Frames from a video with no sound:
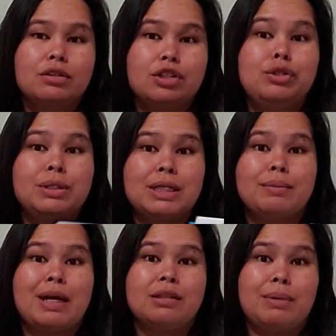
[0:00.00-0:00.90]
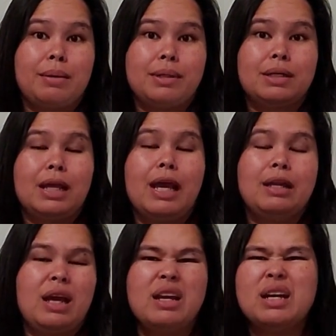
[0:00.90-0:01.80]
using Math Mammoth.
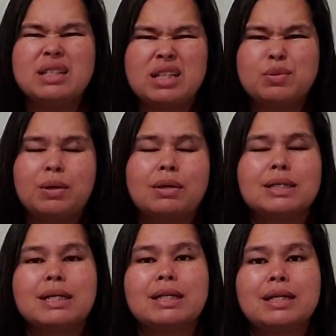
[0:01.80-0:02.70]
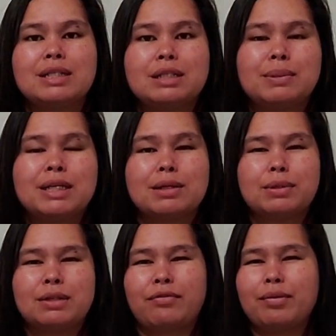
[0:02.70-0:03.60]
And I did as well, because I think it's just because I
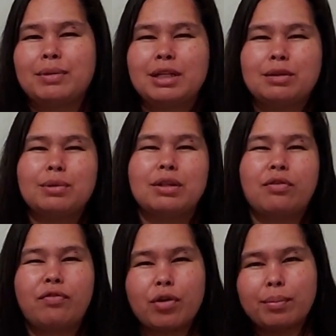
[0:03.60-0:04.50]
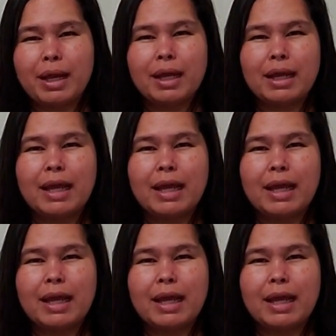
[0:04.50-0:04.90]
wasn't familiar with the format.